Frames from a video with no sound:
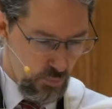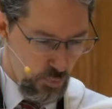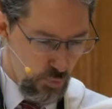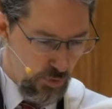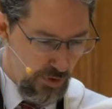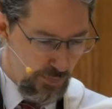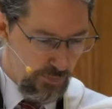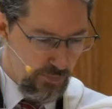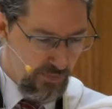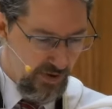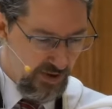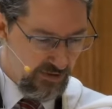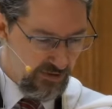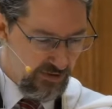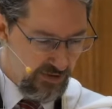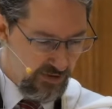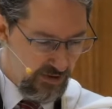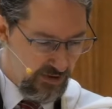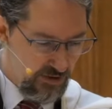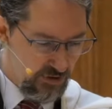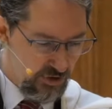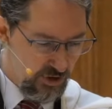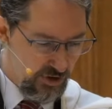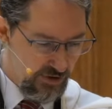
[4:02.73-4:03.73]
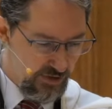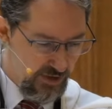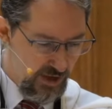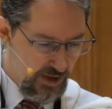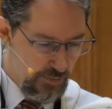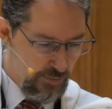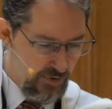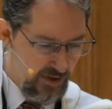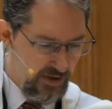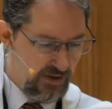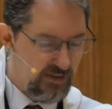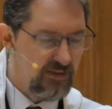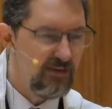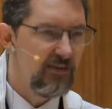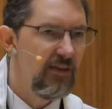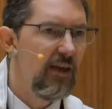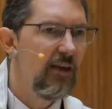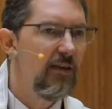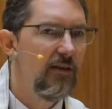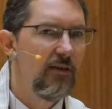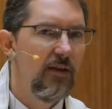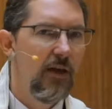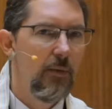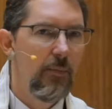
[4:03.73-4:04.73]
What message are they being
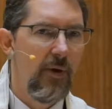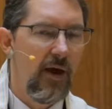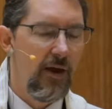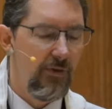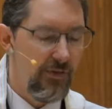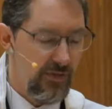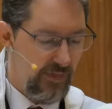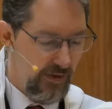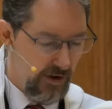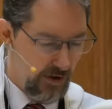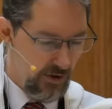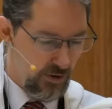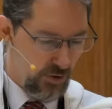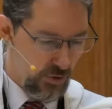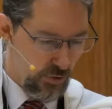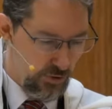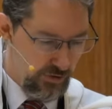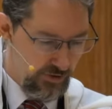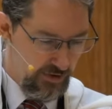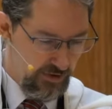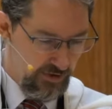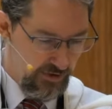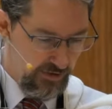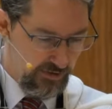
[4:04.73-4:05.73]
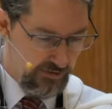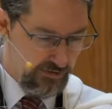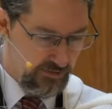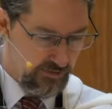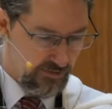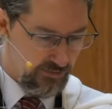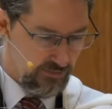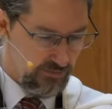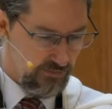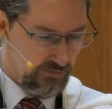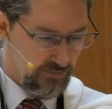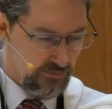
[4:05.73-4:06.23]
sent about their holiness,